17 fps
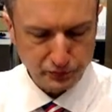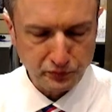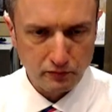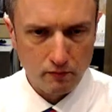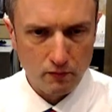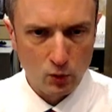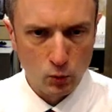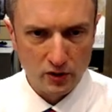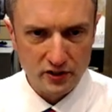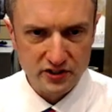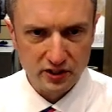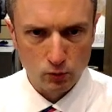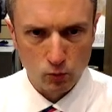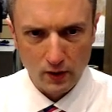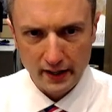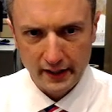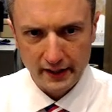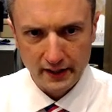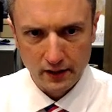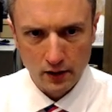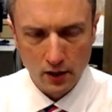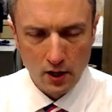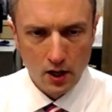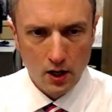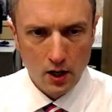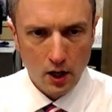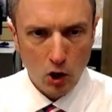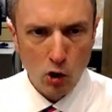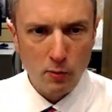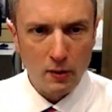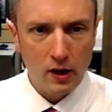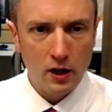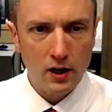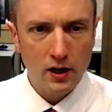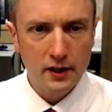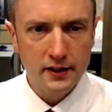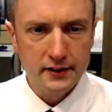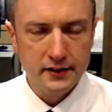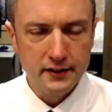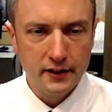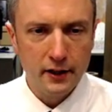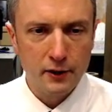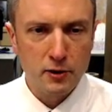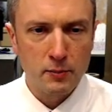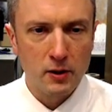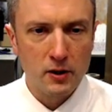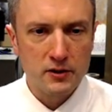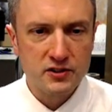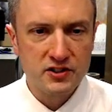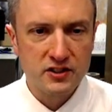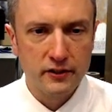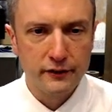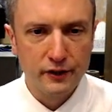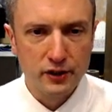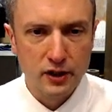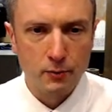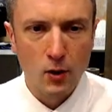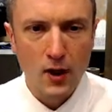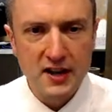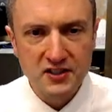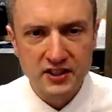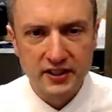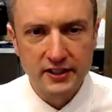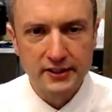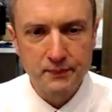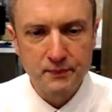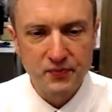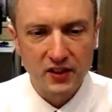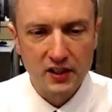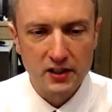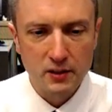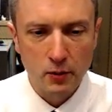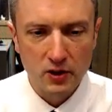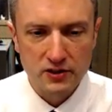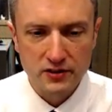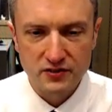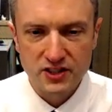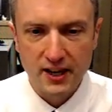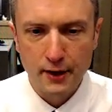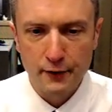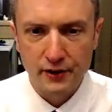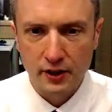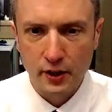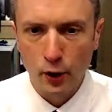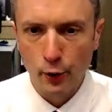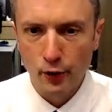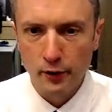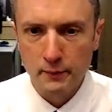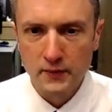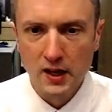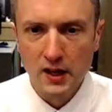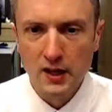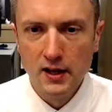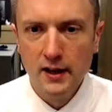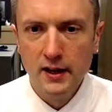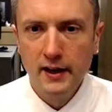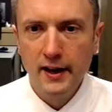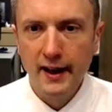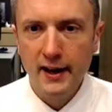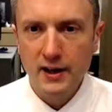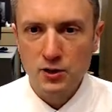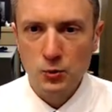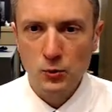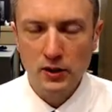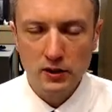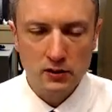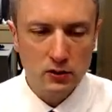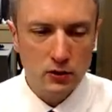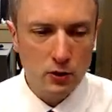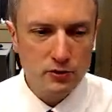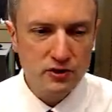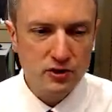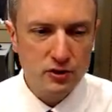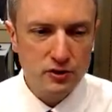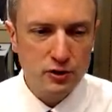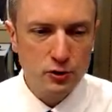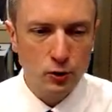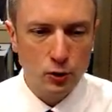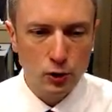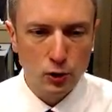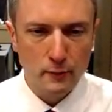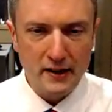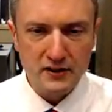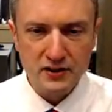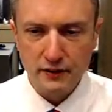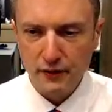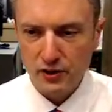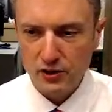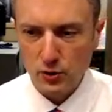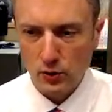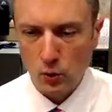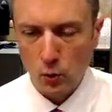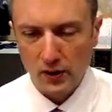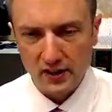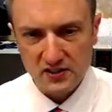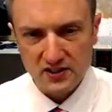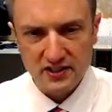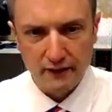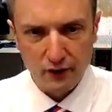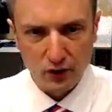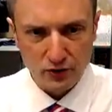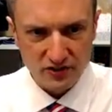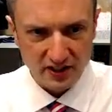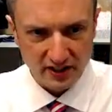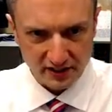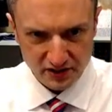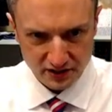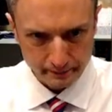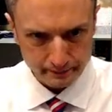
where you see red in Omaha and other parts of uh, Nebraska, into parts of South Dakota as well. Closer to home, as of this recording at 706,